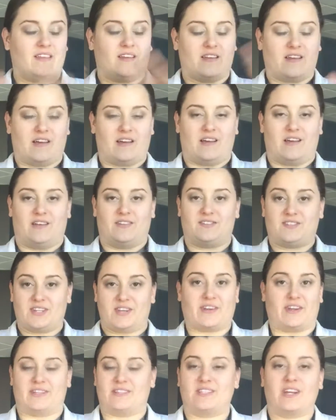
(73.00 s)
uh,
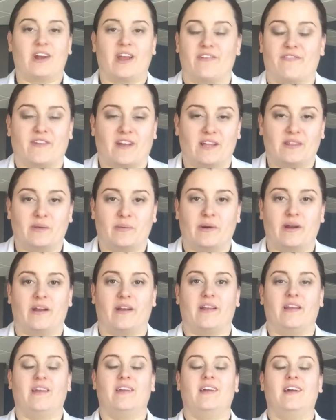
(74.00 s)
series, sorry, I forgot the
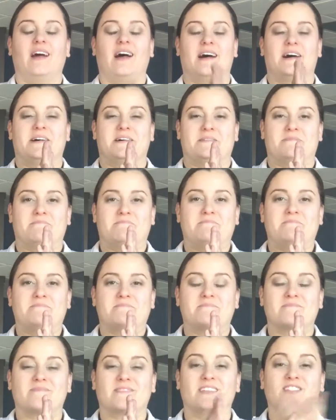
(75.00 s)
word, um,
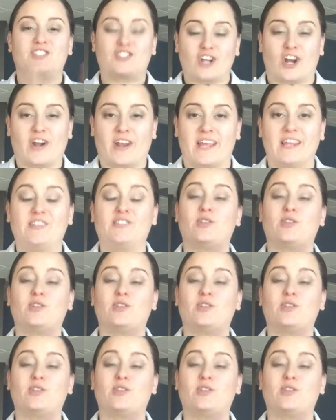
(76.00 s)
started.